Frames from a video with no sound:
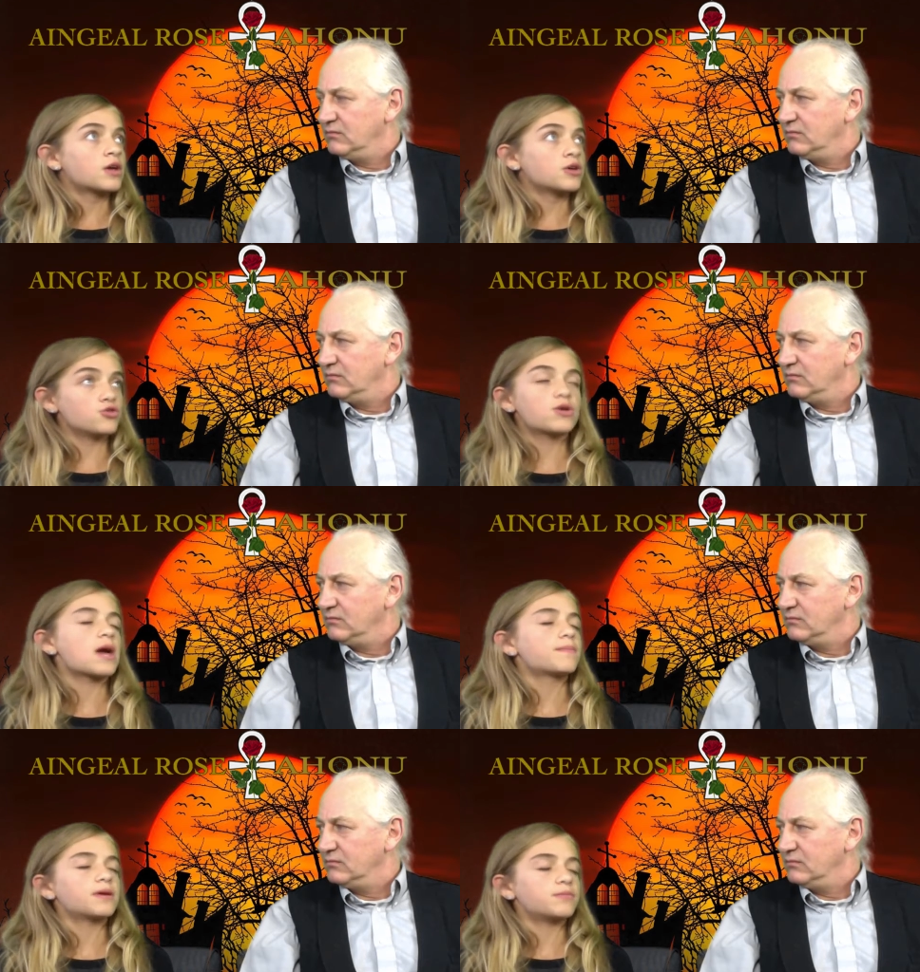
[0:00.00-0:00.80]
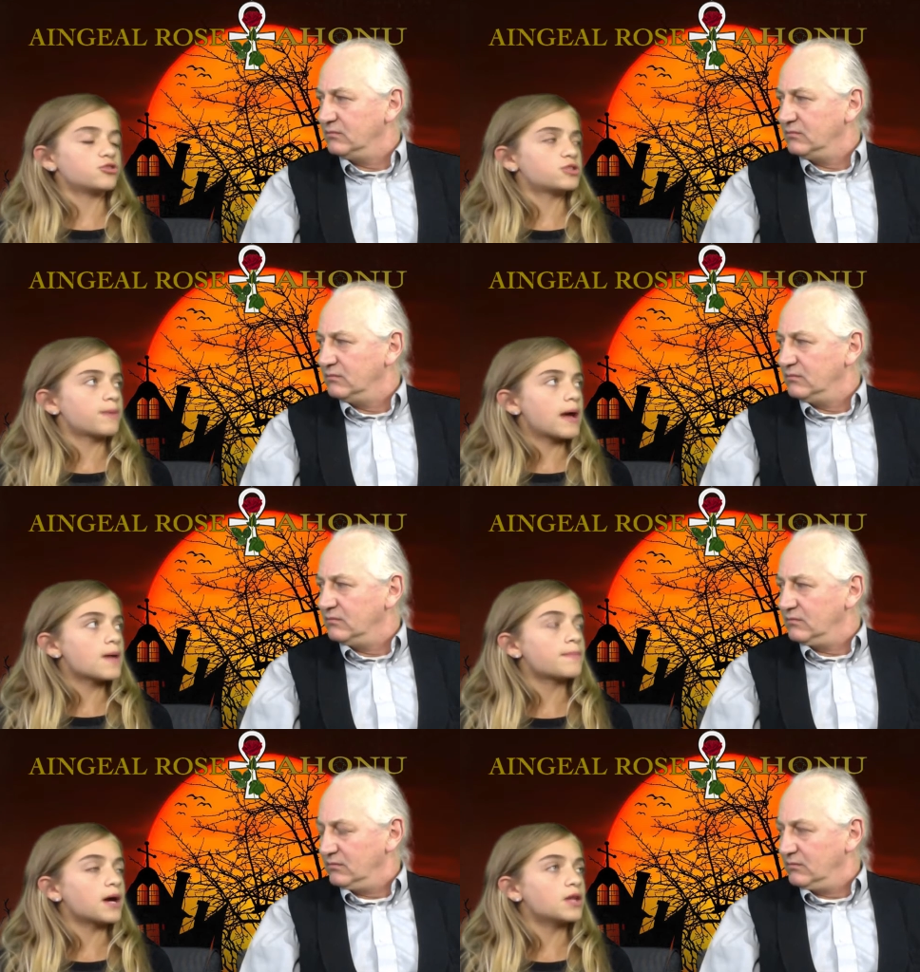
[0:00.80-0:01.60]
Speaker 1: you can't be abused
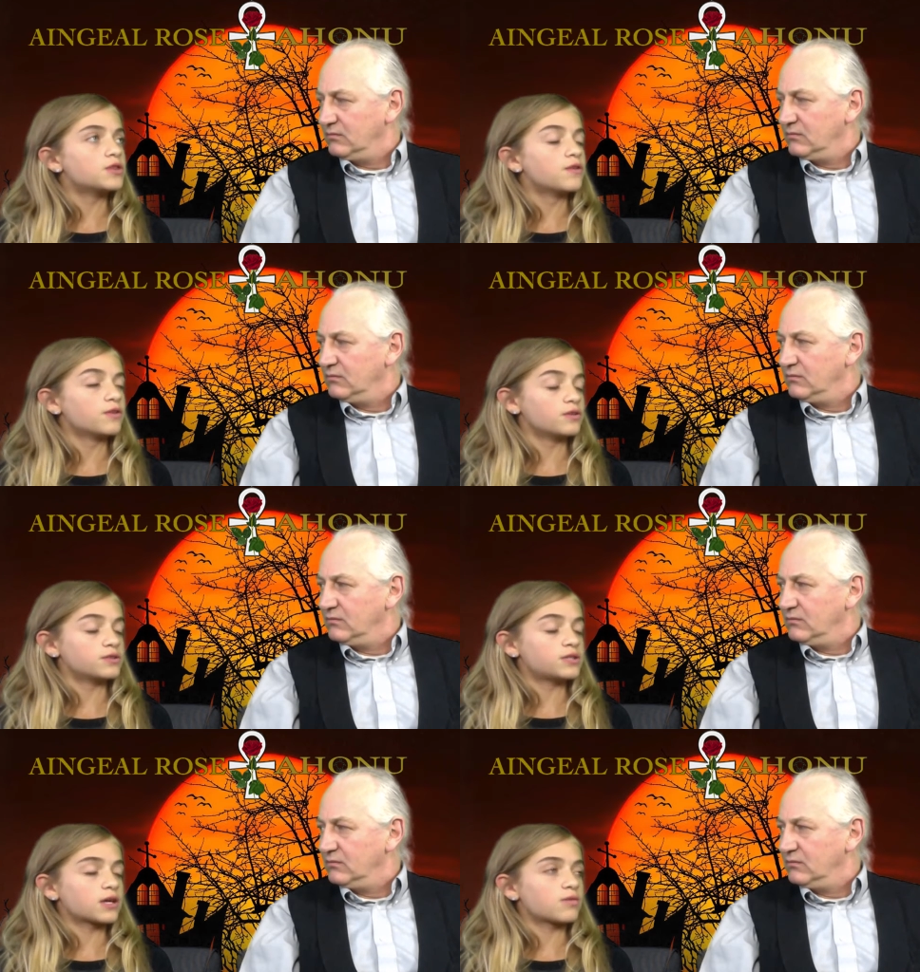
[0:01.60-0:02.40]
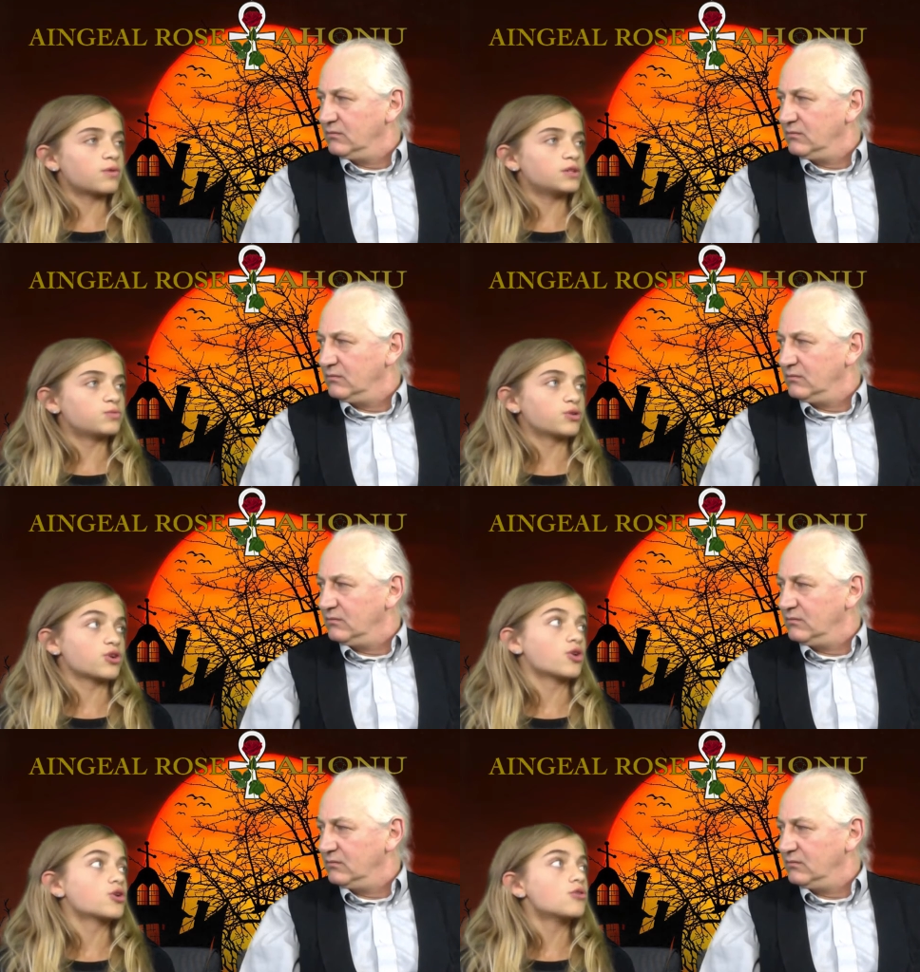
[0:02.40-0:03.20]
by, but the second ones, which
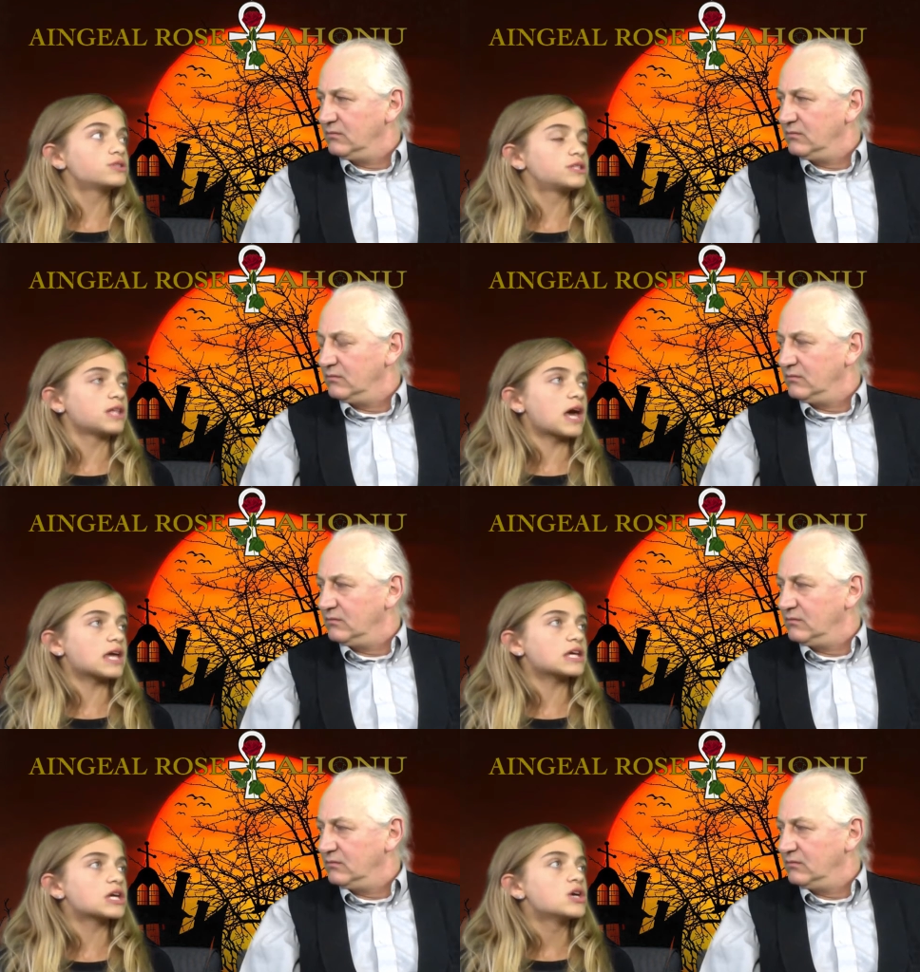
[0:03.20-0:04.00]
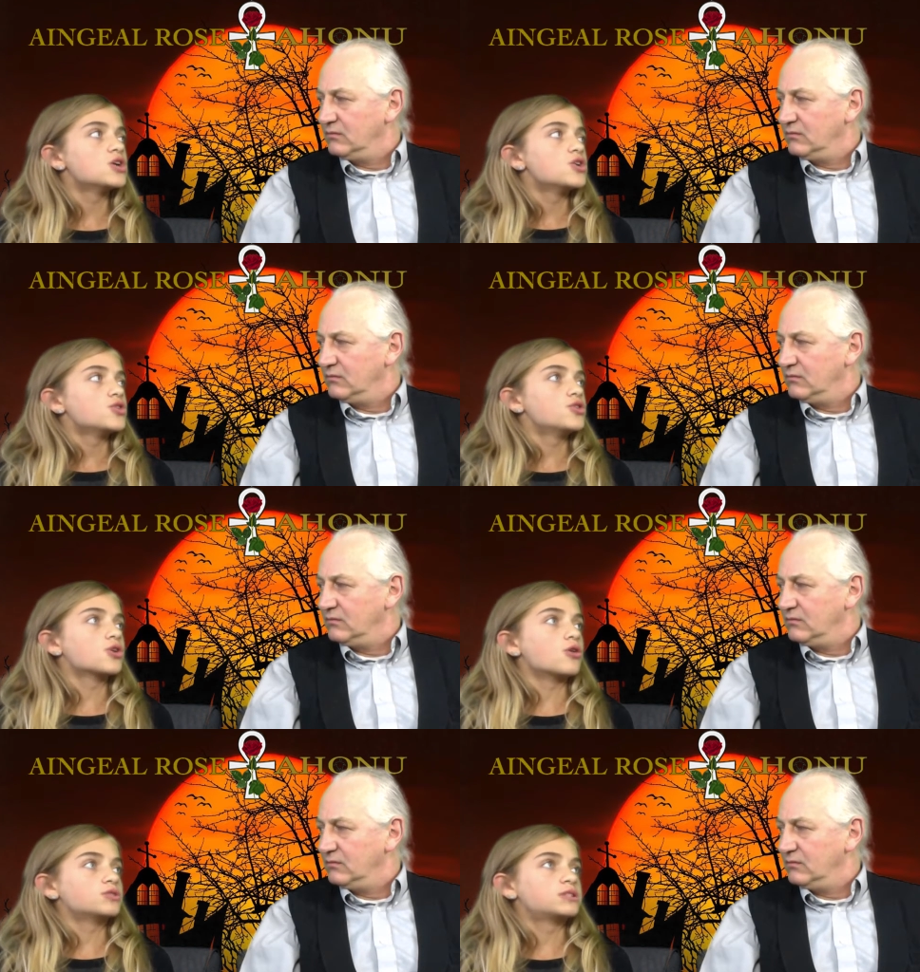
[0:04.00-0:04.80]
are ghost like, the
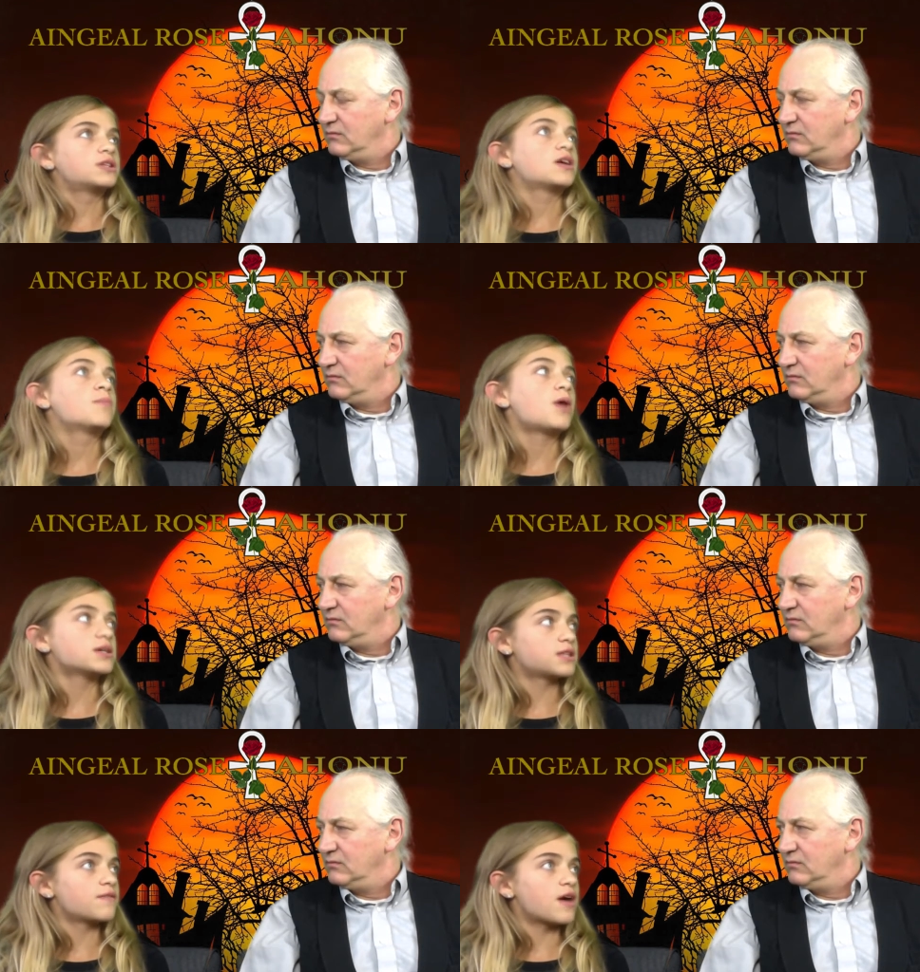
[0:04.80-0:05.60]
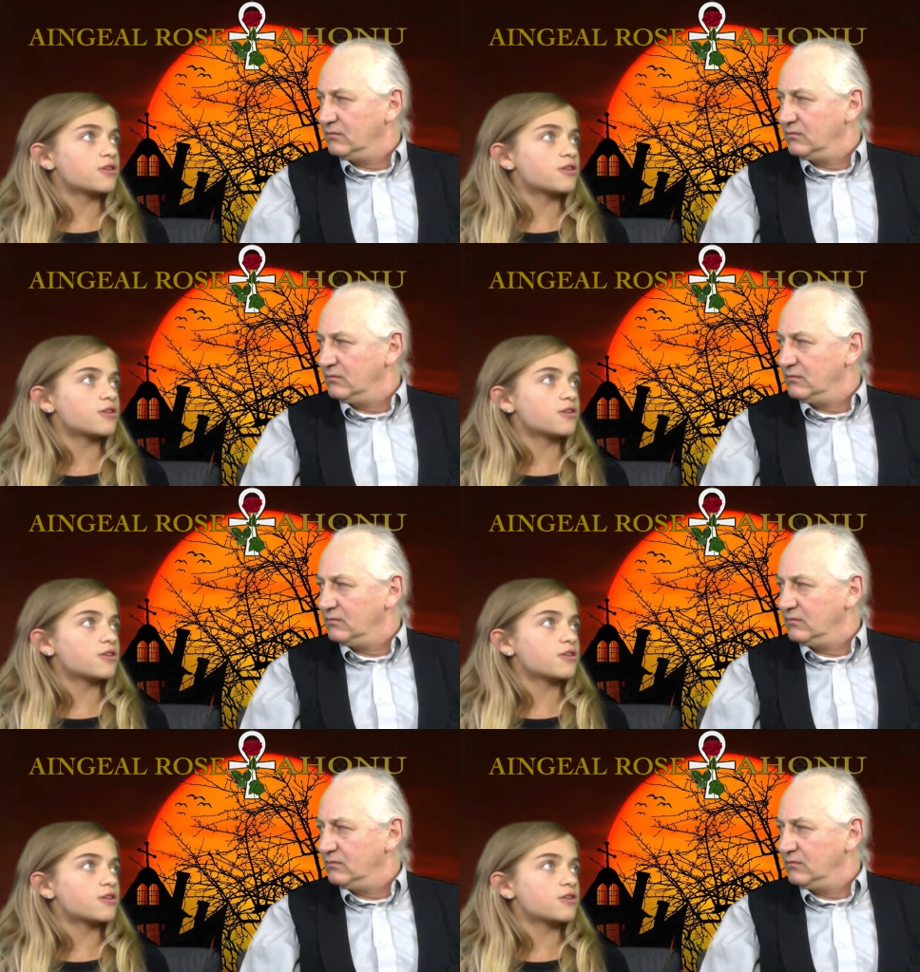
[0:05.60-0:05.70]
ghost positive